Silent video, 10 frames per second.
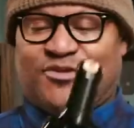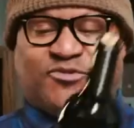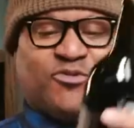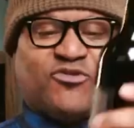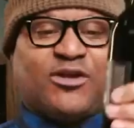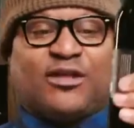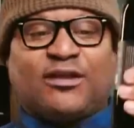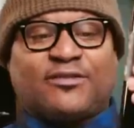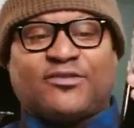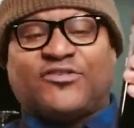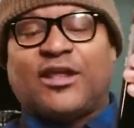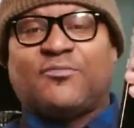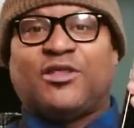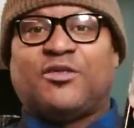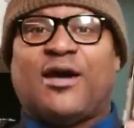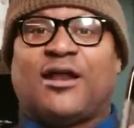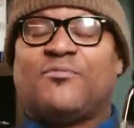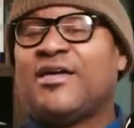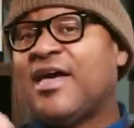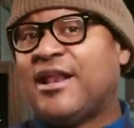this is supposed to collect the sediment in the
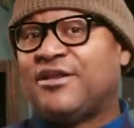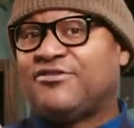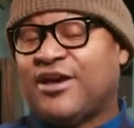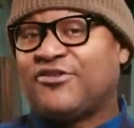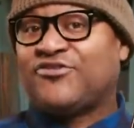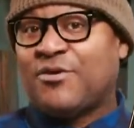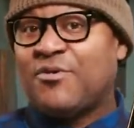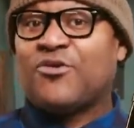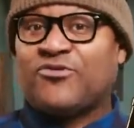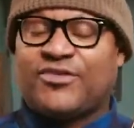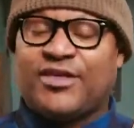bottom. And it does some of those